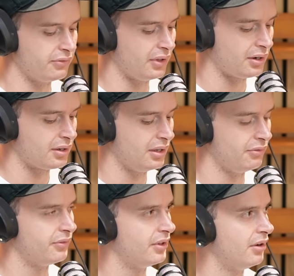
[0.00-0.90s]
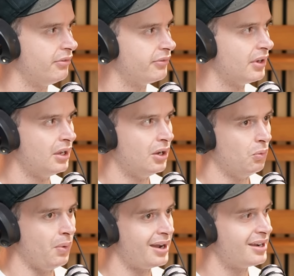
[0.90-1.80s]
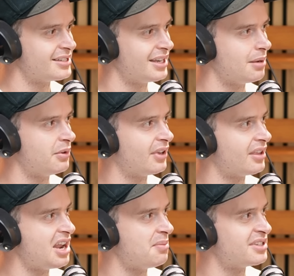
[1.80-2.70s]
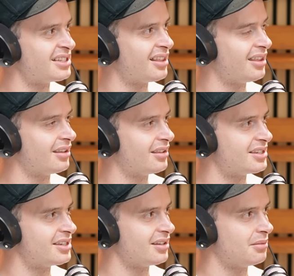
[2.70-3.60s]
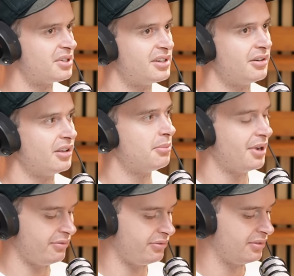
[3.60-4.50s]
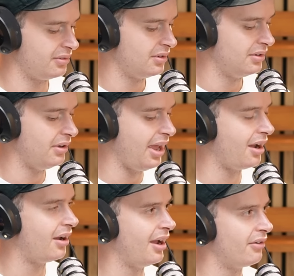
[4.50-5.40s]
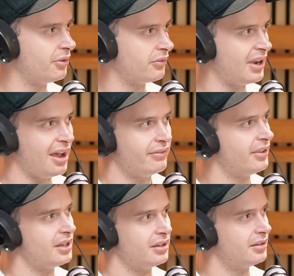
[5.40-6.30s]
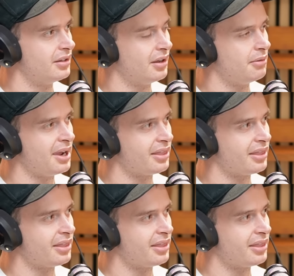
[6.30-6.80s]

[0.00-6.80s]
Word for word: If like if you know if Wayne and his team have done the numbers and they think this is like materially above our our view of N A V, then you, you don't